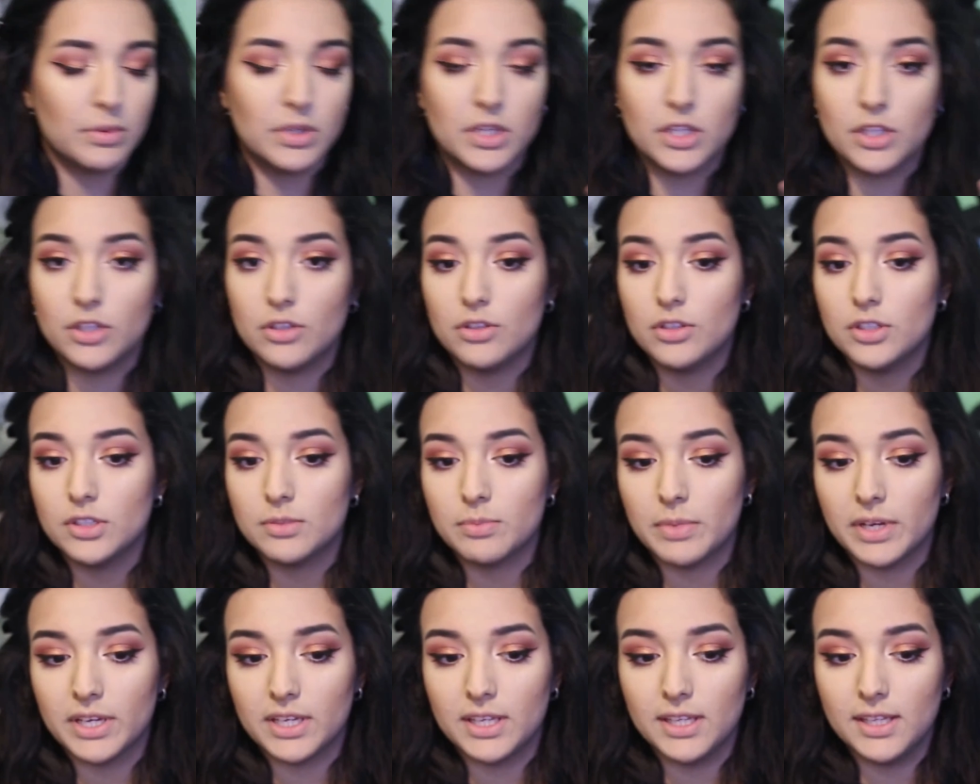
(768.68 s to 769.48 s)
going to use
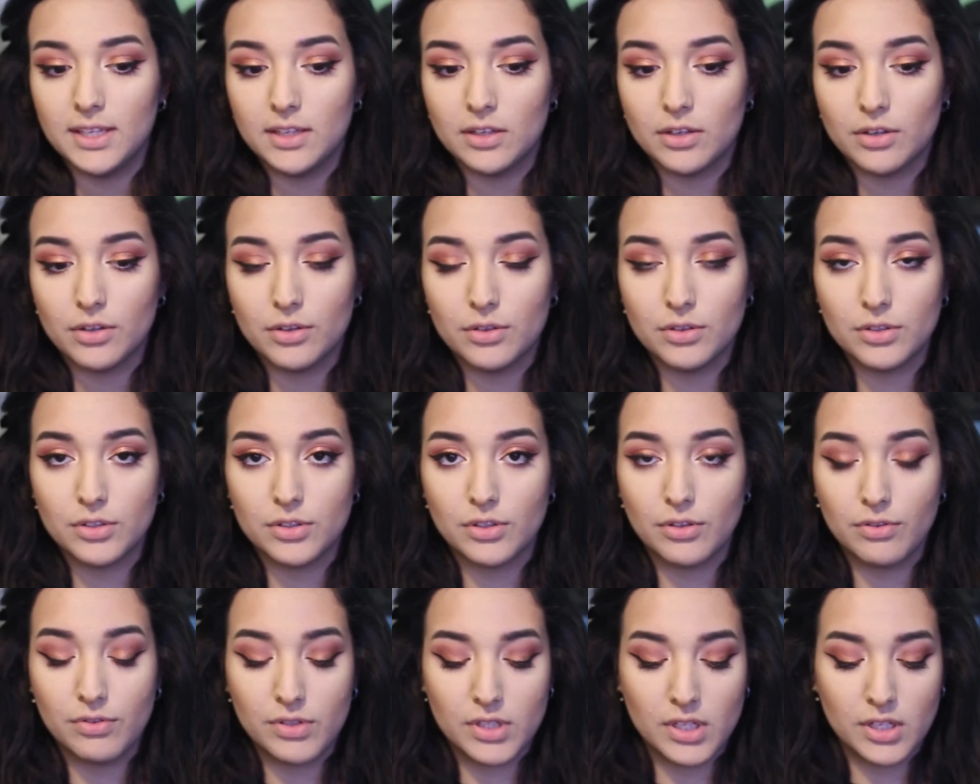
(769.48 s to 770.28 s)
my Kiko
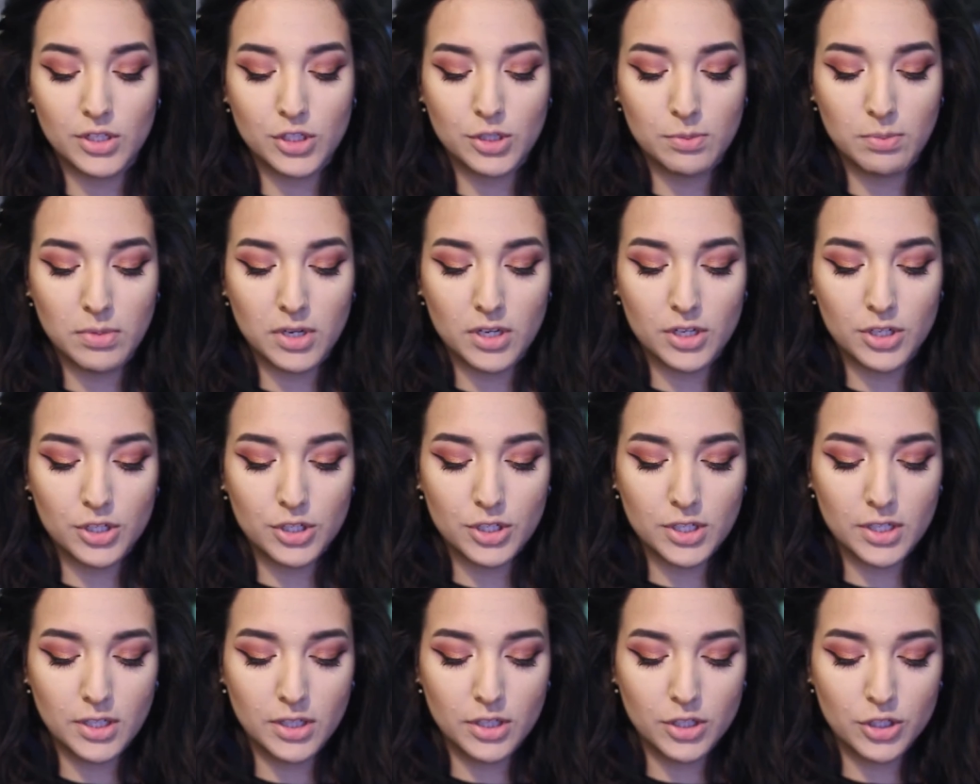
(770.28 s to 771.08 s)
Soft Touch
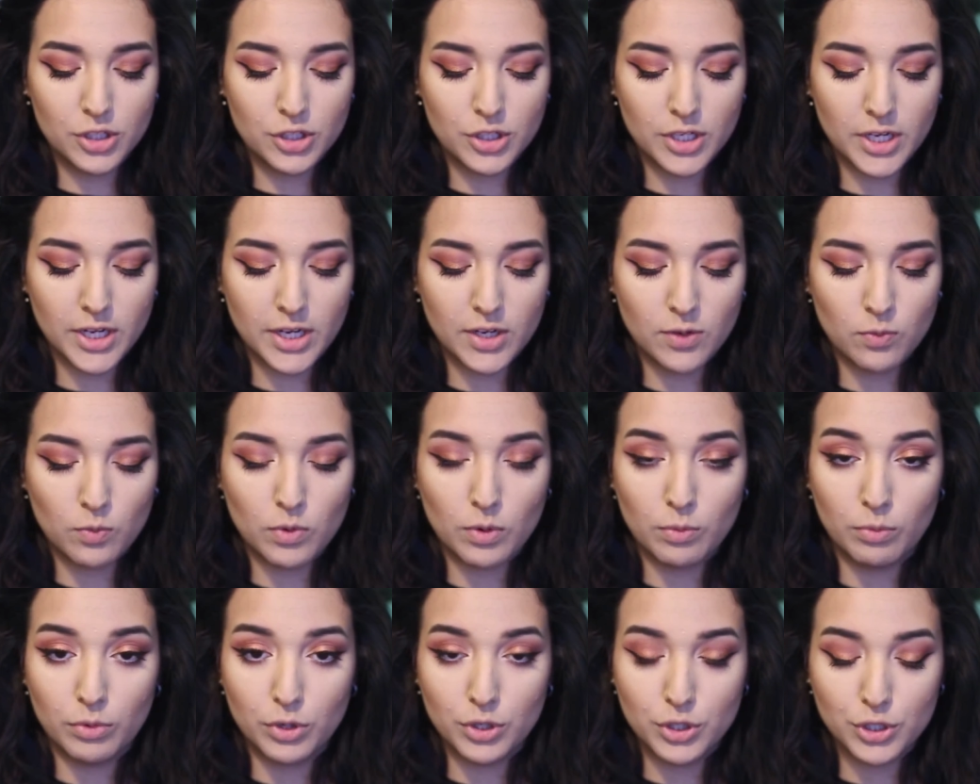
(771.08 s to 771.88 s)
Blush in the shade
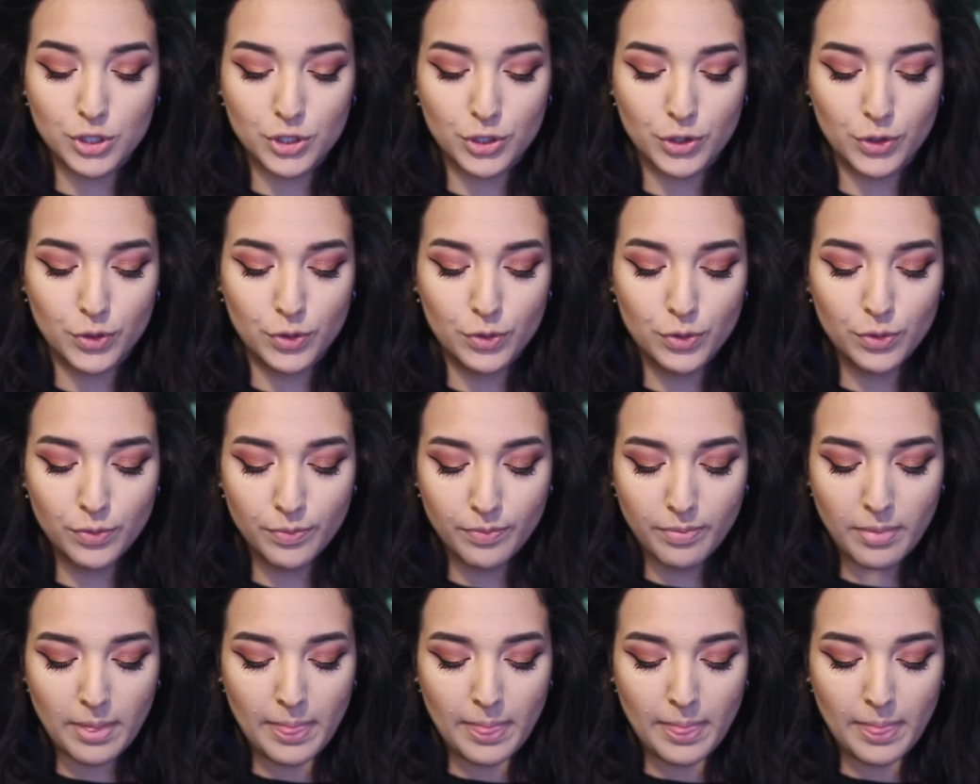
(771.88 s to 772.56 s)
112.